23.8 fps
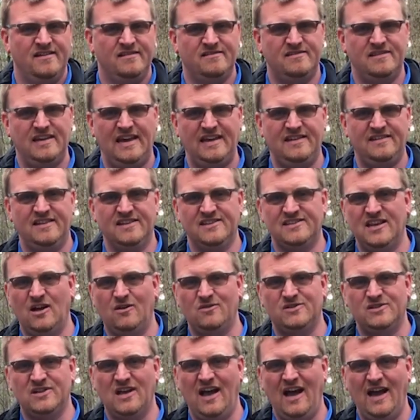take this
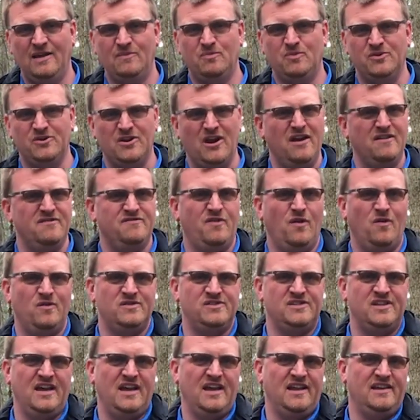outside, put your
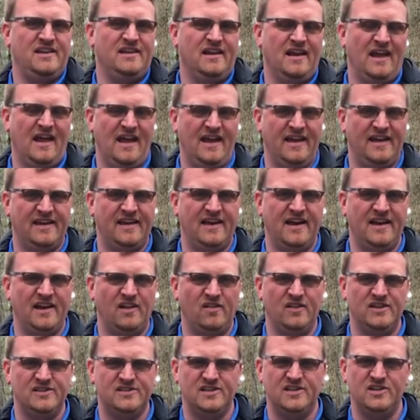headphones in, and kind of
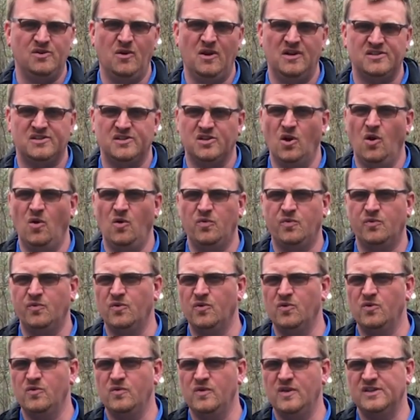listen to us go
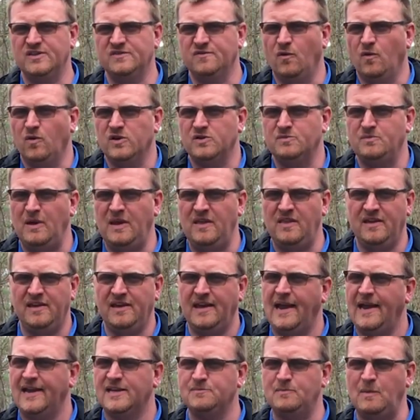through this forest bathing
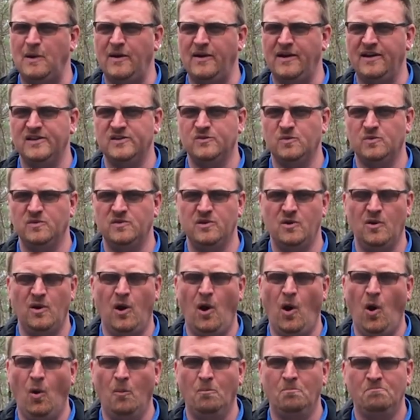experience with you at
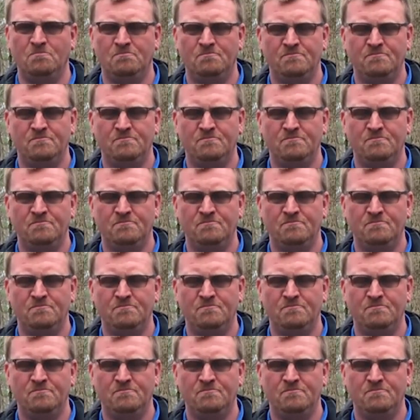home.